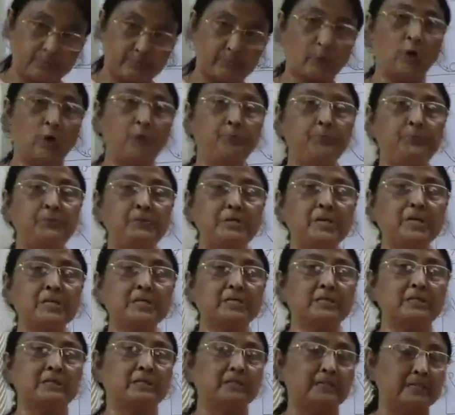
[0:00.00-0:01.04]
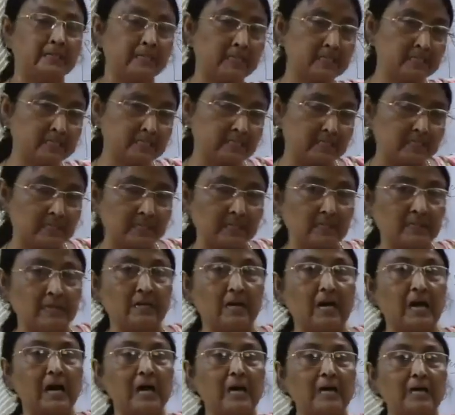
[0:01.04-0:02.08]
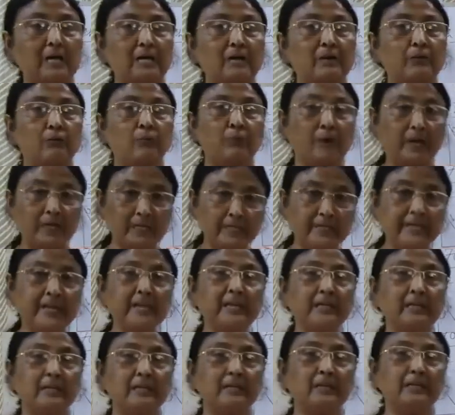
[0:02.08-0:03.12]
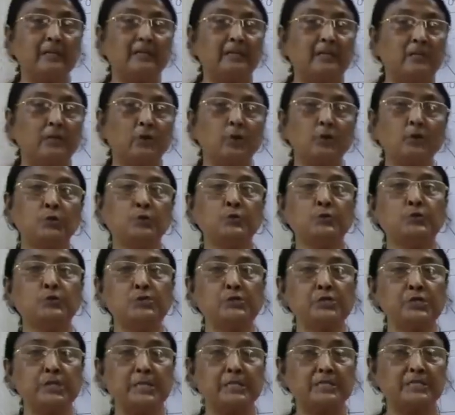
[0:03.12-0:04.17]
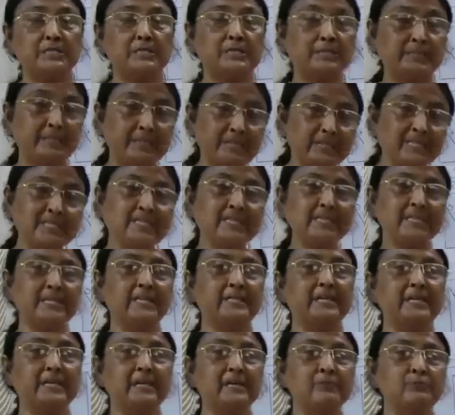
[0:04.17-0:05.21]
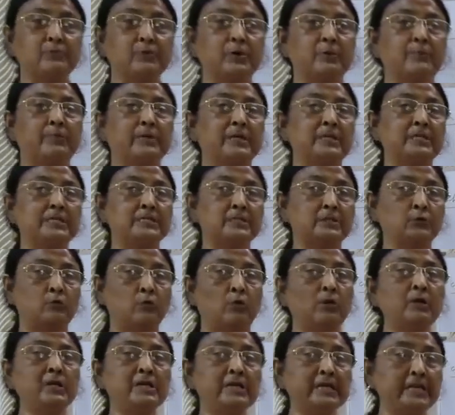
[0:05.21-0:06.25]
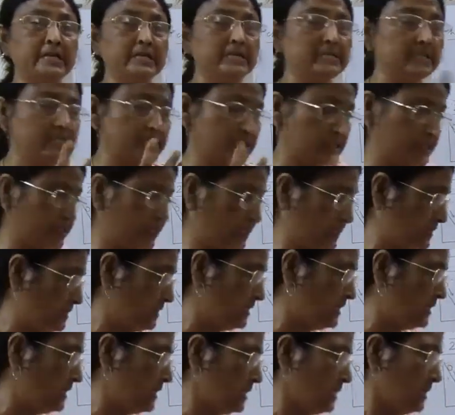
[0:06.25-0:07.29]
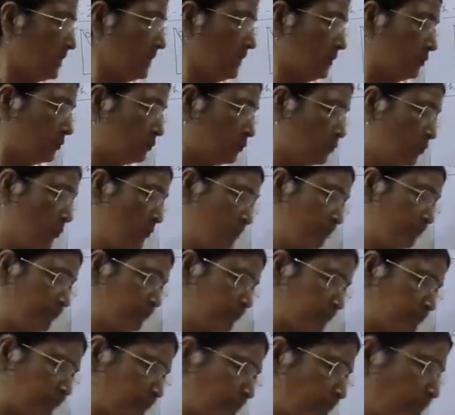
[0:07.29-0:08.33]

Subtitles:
object is wanting not to change. This inherent property is called inertia. So